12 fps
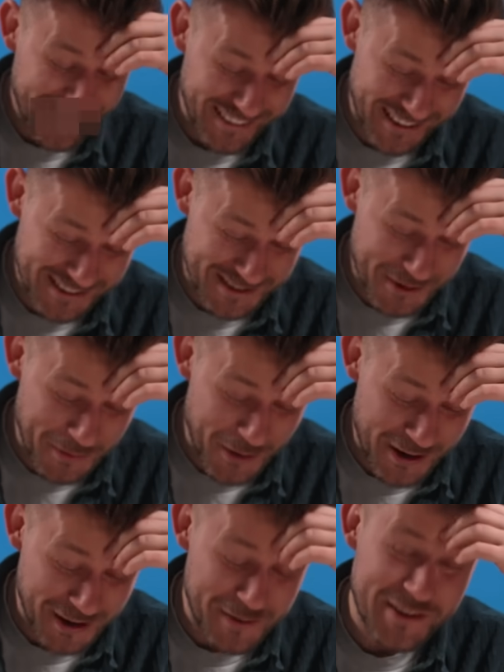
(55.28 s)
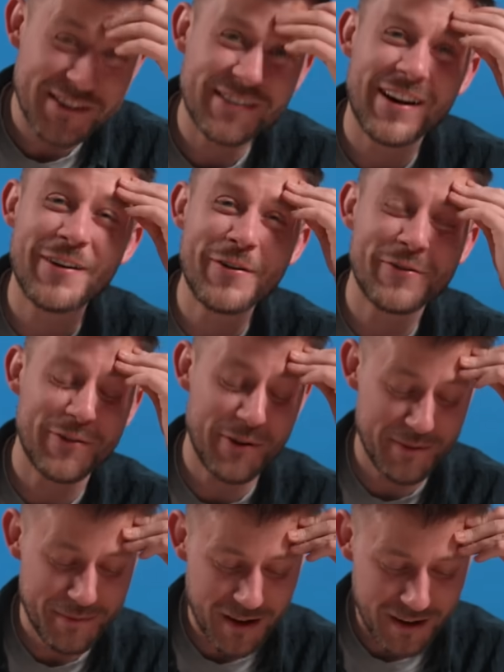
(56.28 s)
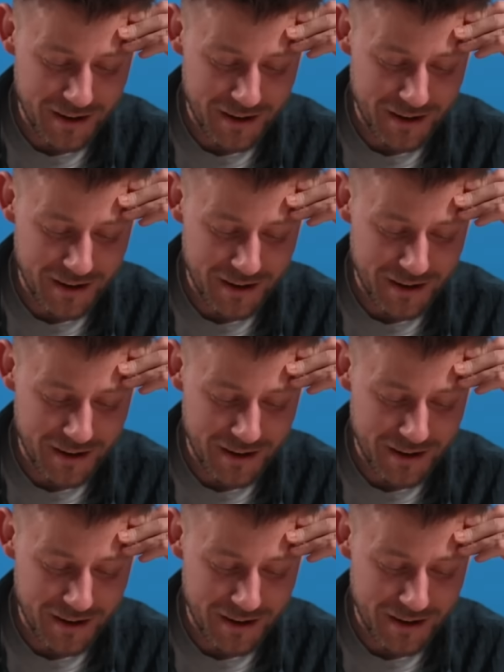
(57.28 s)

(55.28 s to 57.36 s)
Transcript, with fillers: That's not working with styrofoam.